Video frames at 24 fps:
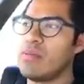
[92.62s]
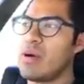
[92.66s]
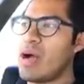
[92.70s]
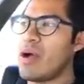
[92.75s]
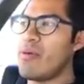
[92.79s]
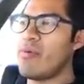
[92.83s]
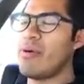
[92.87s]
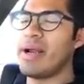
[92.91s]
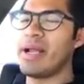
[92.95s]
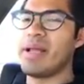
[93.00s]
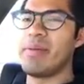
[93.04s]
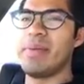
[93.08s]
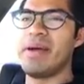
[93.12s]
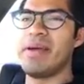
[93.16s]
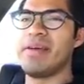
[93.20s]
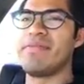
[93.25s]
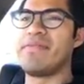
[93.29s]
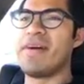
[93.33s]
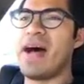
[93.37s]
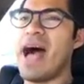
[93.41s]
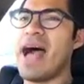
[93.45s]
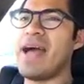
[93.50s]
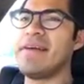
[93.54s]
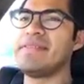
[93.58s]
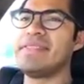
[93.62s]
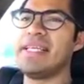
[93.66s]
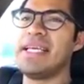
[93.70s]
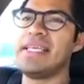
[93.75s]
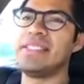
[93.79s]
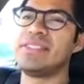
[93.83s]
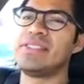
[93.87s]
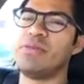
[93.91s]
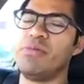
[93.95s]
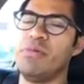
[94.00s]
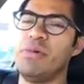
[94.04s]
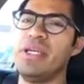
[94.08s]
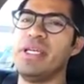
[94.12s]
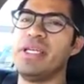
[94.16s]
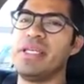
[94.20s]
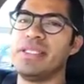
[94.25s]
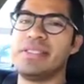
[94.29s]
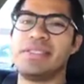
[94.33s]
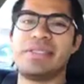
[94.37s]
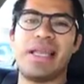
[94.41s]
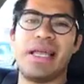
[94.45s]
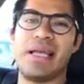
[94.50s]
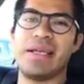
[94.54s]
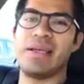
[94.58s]
I recommend 5 days a week
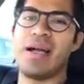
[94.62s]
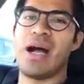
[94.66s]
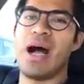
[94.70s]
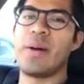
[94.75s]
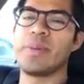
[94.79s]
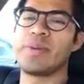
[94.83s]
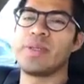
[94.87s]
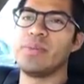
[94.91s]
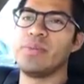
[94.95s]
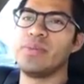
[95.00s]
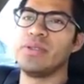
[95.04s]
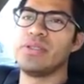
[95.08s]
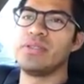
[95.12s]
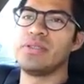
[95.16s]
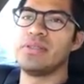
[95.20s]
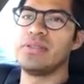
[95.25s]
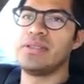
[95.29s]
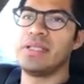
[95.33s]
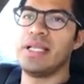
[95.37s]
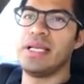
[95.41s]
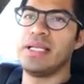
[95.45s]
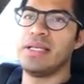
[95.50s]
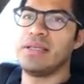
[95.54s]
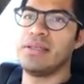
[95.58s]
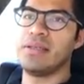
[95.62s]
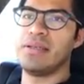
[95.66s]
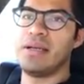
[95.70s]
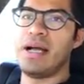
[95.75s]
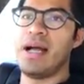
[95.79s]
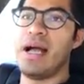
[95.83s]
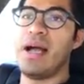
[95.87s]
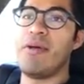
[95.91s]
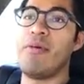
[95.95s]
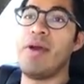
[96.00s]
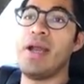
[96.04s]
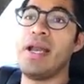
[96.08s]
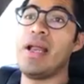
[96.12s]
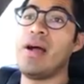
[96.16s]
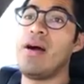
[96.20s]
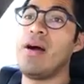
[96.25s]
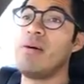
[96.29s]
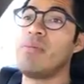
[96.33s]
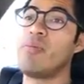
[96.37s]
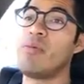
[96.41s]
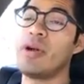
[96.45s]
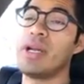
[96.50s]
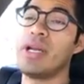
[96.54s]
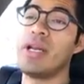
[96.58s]
is like optimal. Like right
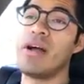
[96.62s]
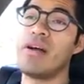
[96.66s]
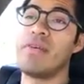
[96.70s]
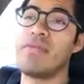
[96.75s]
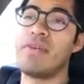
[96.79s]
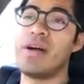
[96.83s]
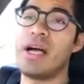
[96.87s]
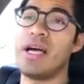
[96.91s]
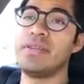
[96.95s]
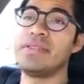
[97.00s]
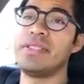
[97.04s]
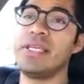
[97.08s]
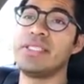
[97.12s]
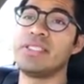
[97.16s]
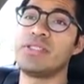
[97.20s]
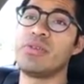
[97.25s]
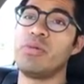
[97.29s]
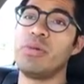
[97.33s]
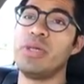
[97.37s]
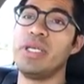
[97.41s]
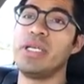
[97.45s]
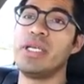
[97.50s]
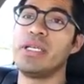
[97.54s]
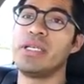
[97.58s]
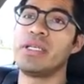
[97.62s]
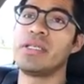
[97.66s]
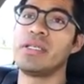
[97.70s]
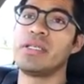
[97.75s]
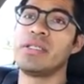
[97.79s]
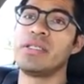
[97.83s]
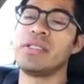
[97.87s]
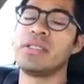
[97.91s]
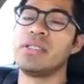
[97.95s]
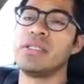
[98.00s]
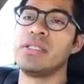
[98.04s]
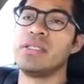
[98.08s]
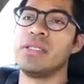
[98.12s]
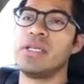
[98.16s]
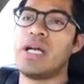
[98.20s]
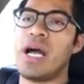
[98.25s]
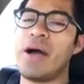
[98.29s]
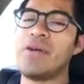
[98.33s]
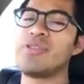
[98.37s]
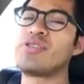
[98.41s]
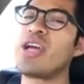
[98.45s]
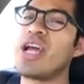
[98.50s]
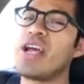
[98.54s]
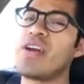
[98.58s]
now, I'm working out 5 days a week.
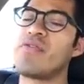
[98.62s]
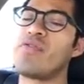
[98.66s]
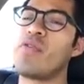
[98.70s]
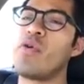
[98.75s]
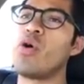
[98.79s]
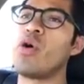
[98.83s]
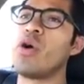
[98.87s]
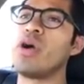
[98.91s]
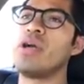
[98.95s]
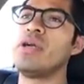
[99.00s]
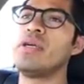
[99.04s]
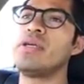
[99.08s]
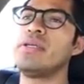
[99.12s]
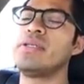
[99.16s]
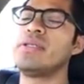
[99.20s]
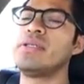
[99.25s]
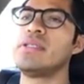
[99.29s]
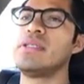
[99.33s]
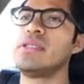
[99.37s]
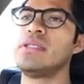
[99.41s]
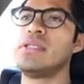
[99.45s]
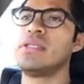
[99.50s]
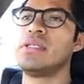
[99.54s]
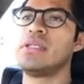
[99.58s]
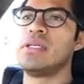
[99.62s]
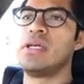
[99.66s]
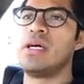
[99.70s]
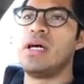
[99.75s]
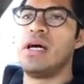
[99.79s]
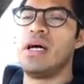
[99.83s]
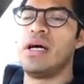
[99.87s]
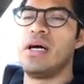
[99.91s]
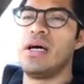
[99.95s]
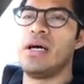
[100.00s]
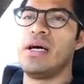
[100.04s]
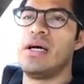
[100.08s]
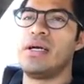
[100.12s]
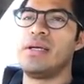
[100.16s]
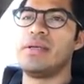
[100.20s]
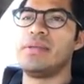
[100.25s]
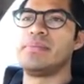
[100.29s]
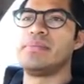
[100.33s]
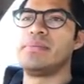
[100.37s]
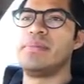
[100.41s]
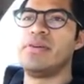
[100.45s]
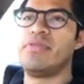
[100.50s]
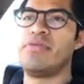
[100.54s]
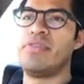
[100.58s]
I've tried four.
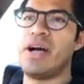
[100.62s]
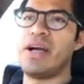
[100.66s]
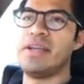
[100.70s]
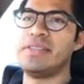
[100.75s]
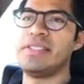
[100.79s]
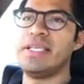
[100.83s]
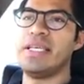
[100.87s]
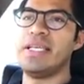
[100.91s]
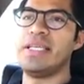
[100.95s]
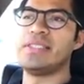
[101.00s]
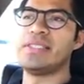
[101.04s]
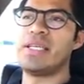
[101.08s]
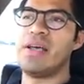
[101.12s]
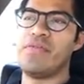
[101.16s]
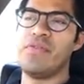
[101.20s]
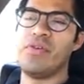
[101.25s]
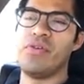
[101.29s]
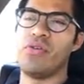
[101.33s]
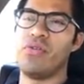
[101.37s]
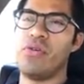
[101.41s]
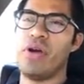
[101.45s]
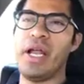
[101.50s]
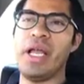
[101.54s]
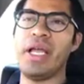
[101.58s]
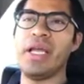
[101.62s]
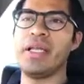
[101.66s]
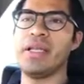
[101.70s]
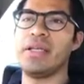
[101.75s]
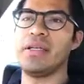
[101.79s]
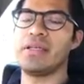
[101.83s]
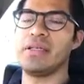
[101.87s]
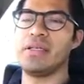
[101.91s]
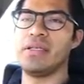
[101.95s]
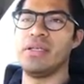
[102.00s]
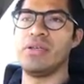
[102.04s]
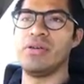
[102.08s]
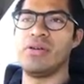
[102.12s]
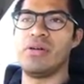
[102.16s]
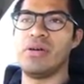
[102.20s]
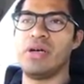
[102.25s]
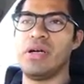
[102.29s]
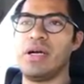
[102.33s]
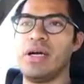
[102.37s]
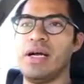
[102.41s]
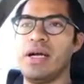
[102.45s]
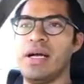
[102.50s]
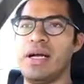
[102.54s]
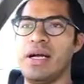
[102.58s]
But 5 days, I feel great. You know,
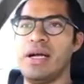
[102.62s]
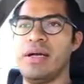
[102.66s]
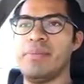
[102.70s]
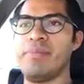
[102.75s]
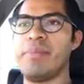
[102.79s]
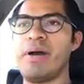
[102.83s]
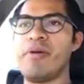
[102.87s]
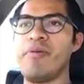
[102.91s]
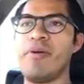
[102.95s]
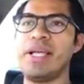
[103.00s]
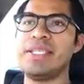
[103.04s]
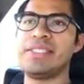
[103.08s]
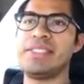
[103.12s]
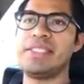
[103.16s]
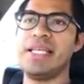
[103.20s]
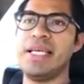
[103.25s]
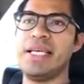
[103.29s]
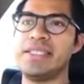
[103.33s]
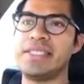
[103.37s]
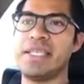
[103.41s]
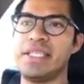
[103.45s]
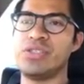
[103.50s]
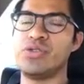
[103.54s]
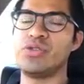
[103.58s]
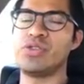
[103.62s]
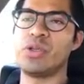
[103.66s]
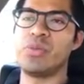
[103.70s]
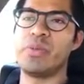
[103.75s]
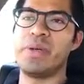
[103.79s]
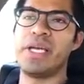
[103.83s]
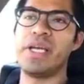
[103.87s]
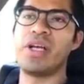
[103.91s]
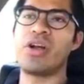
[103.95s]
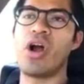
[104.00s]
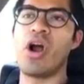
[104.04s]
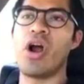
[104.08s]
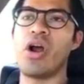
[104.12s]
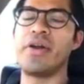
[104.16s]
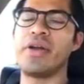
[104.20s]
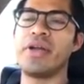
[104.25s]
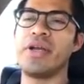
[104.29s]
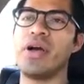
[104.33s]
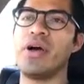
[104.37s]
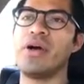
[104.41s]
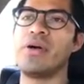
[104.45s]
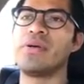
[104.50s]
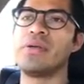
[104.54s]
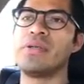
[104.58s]
my rest days, I do some HIIT
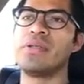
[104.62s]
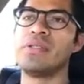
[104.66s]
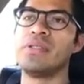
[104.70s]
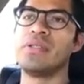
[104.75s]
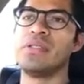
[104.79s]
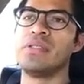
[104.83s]
cardio.